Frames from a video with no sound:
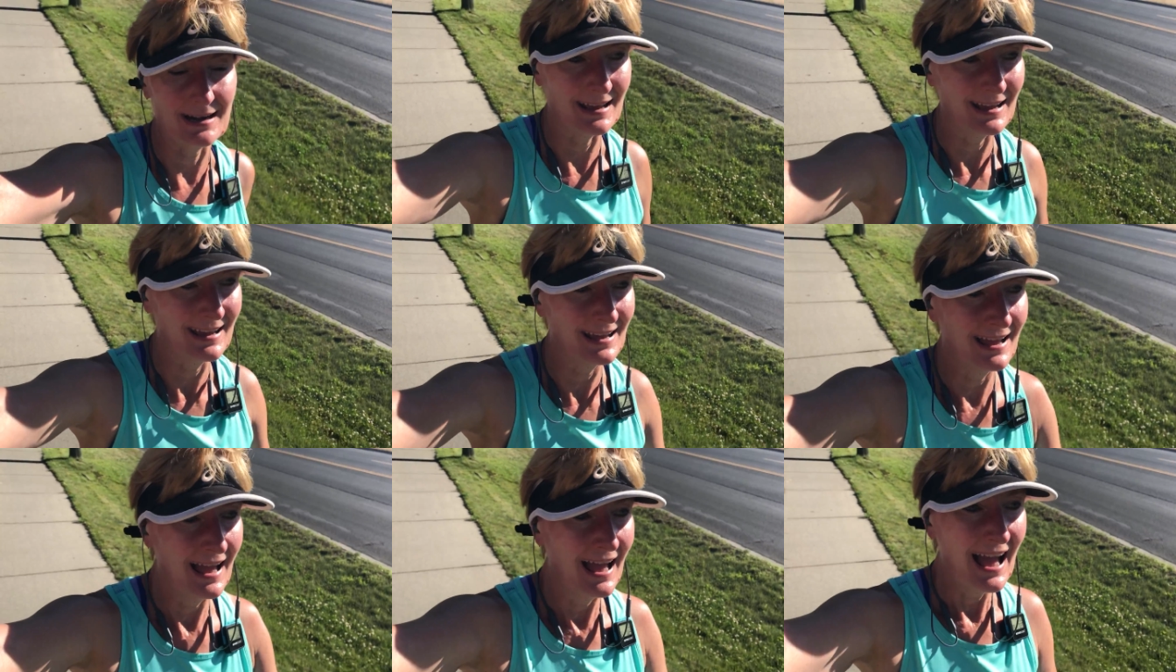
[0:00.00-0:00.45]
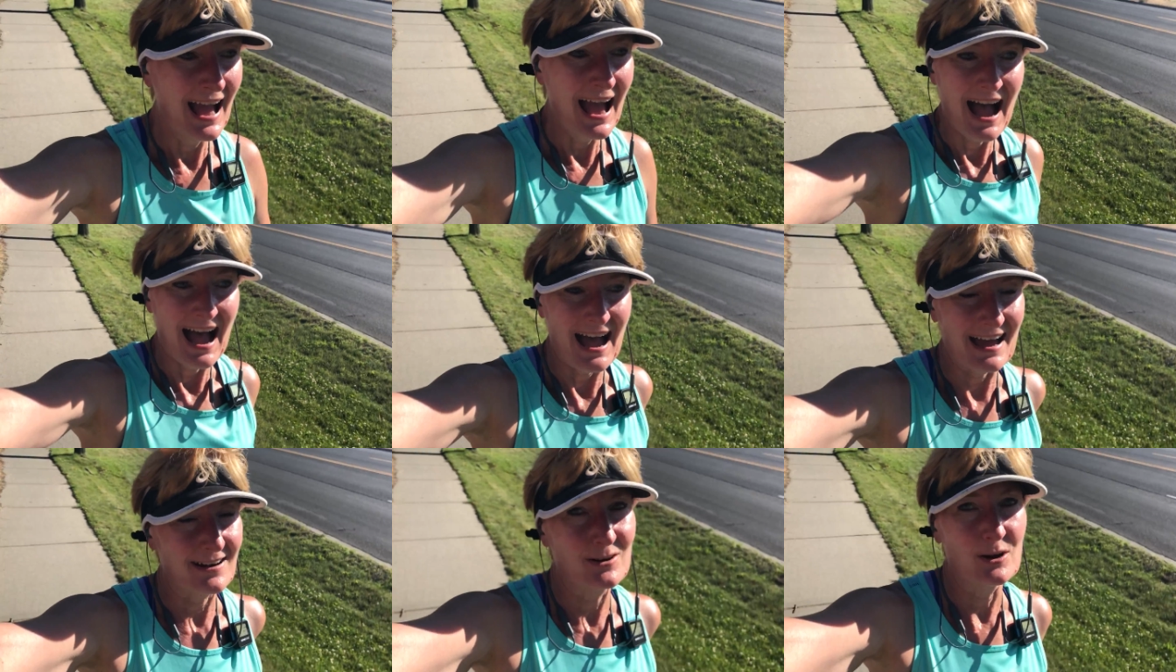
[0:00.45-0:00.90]

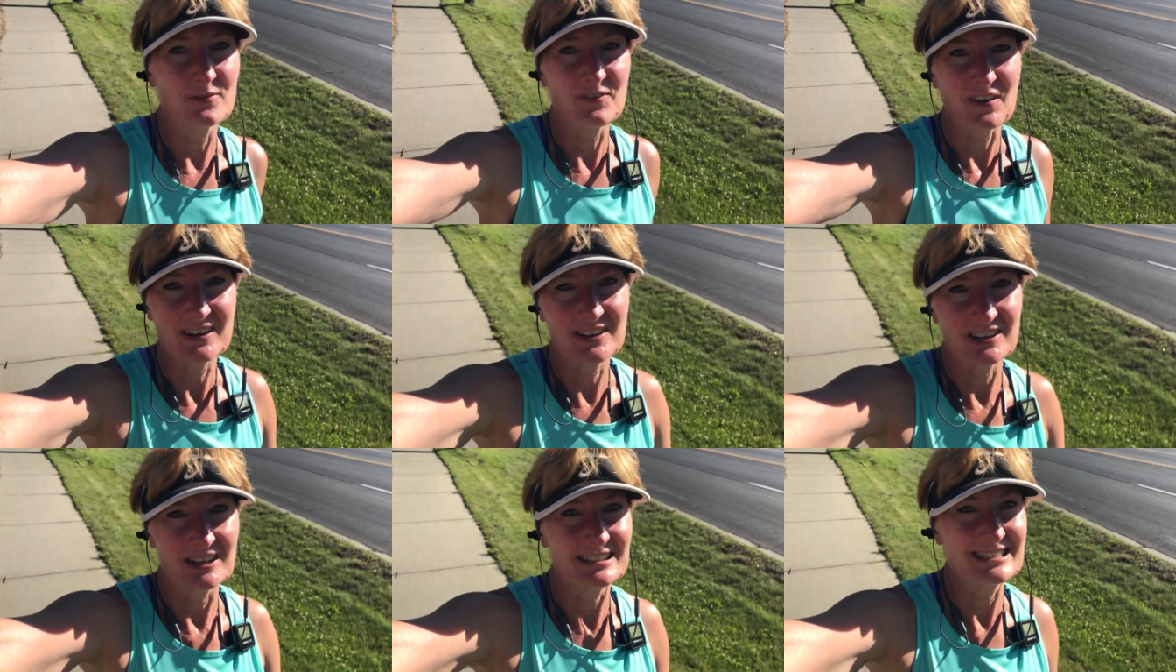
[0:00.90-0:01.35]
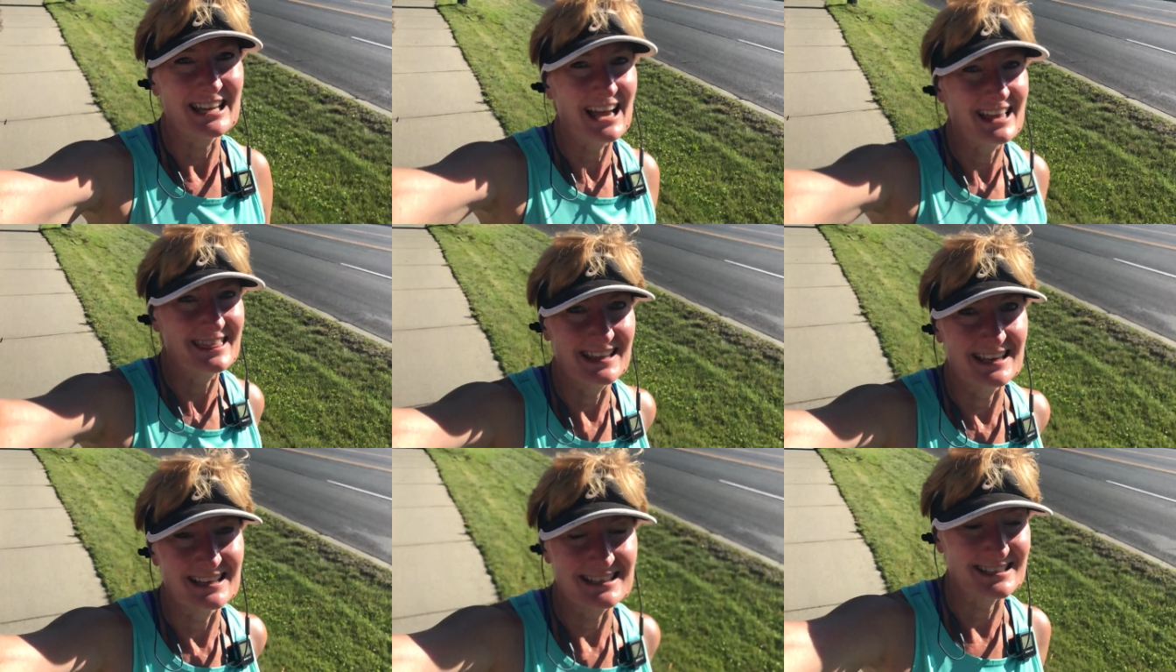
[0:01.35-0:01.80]
I don't know if I could have
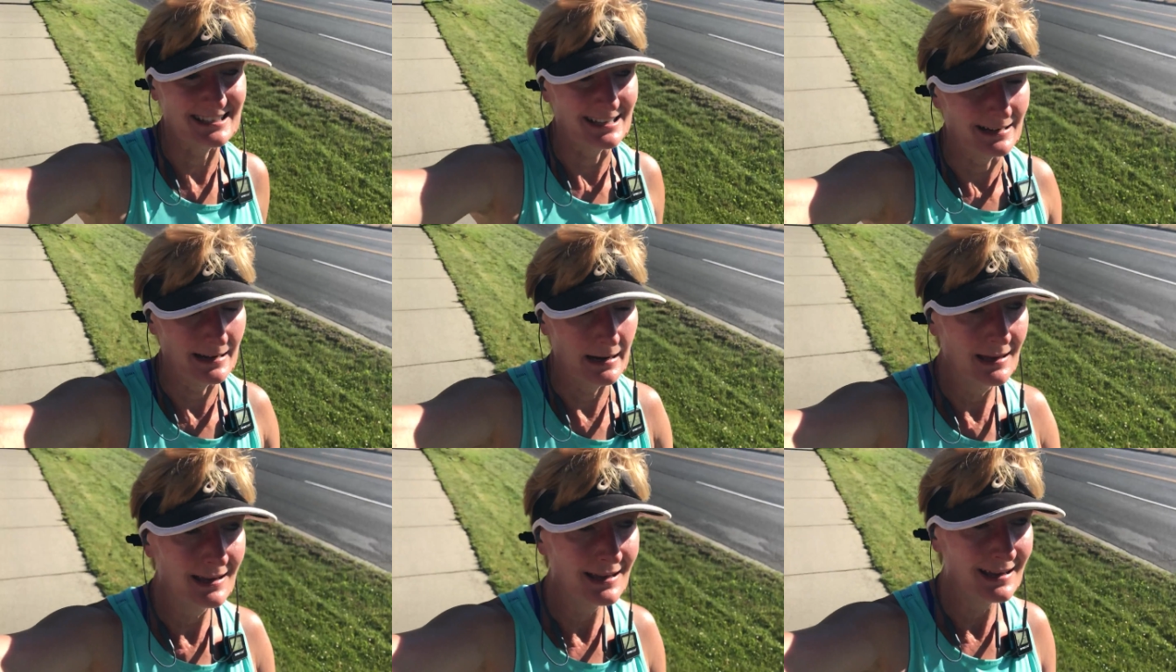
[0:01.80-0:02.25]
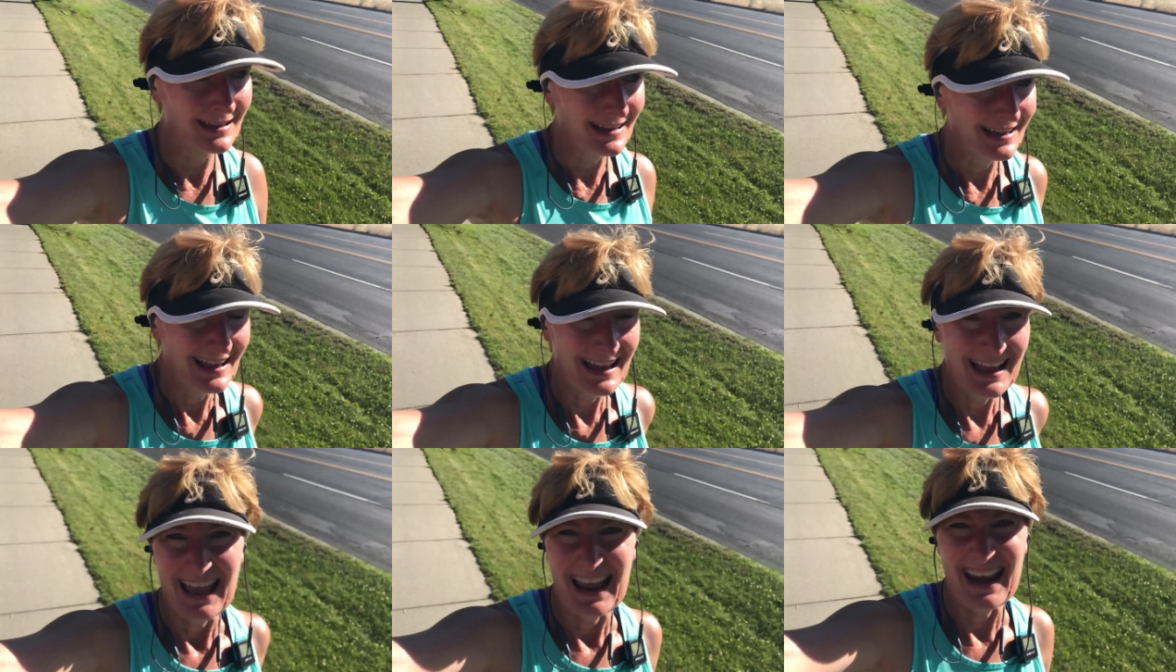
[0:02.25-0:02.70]
done this in
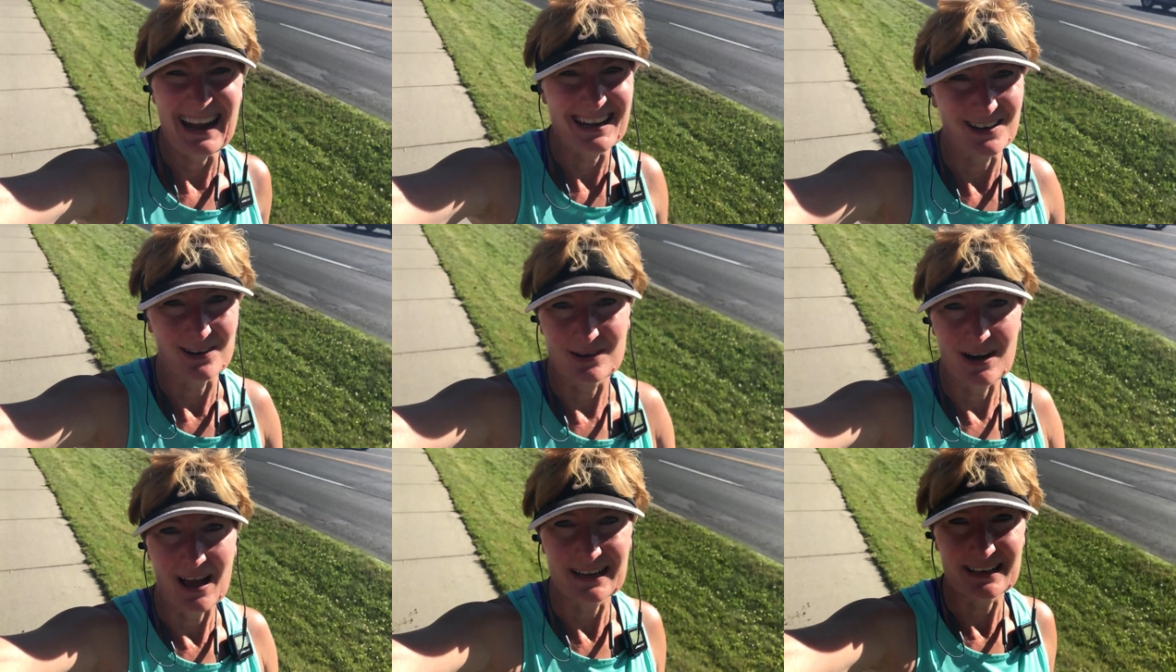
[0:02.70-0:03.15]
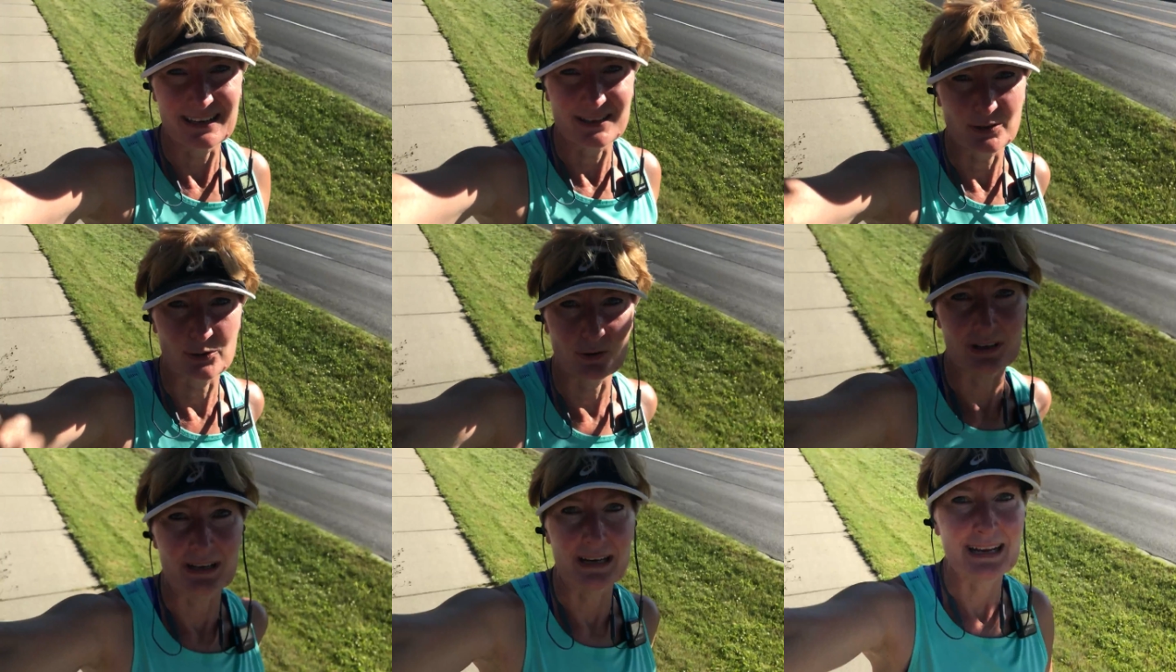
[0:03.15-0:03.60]
80 or 90
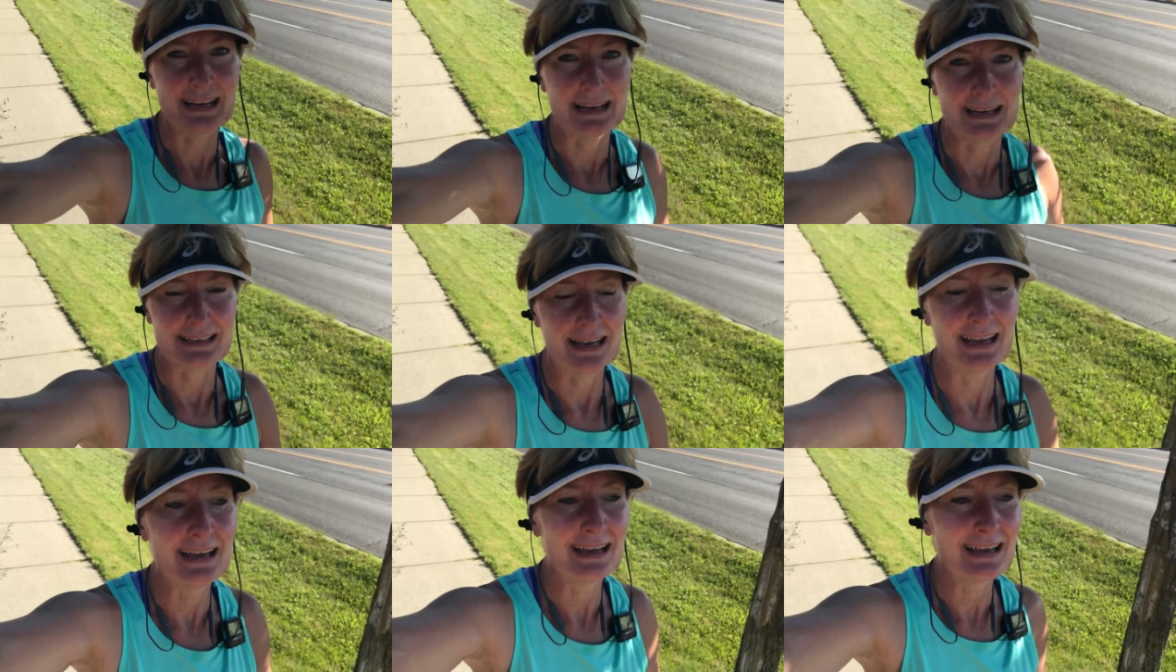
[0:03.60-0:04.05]
degree heat.